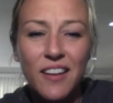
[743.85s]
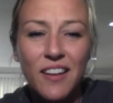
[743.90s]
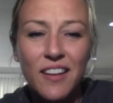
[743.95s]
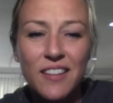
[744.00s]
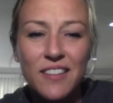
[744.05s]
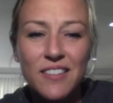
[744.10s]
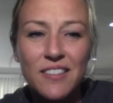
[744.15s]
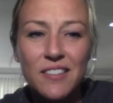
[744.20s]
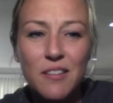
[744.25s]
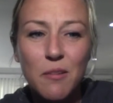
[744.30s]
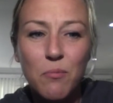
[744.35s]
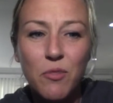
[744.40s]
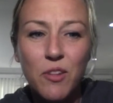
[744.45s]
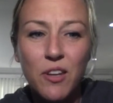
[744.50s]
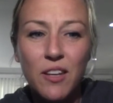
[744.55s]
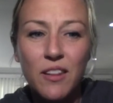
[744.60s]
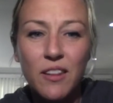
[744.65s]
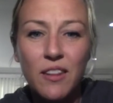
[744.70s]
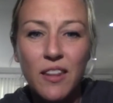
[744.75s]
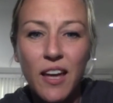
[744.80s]
It's
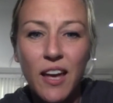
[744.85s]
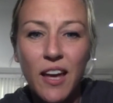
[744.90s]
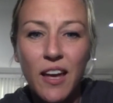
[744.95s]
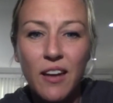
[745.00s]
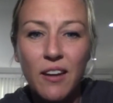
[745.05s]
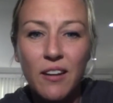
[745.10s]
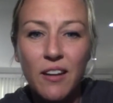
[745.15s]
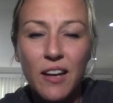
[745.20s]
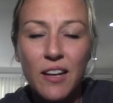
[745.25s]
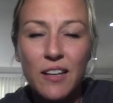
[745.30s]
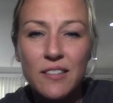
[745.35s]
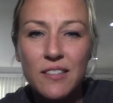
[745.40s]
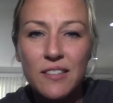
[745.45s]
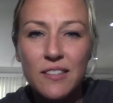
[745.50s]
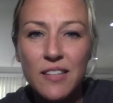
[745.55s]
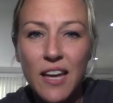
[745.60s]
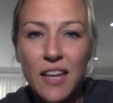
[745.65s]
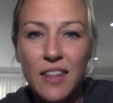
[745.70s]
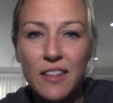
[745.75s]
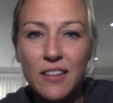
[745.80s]
something that us
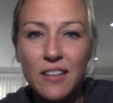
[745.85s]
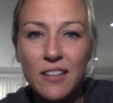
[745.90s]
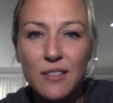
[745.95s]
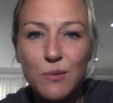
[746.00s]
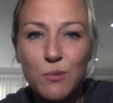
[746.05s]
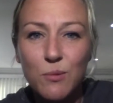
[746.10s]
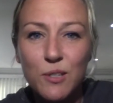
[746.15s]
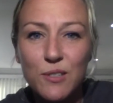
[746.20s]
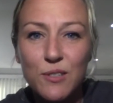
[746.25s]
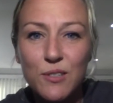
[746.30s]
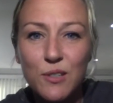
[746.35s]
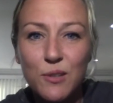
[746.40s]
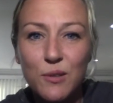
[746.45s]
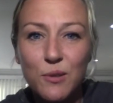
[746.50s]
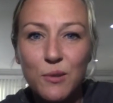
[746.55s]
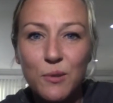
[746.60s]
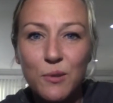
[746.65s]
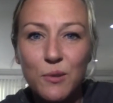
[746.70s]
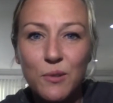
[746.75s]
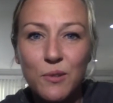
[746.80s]
as athletes, we
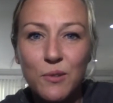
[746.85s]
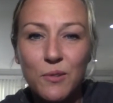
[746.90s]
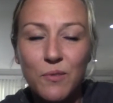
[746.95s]
do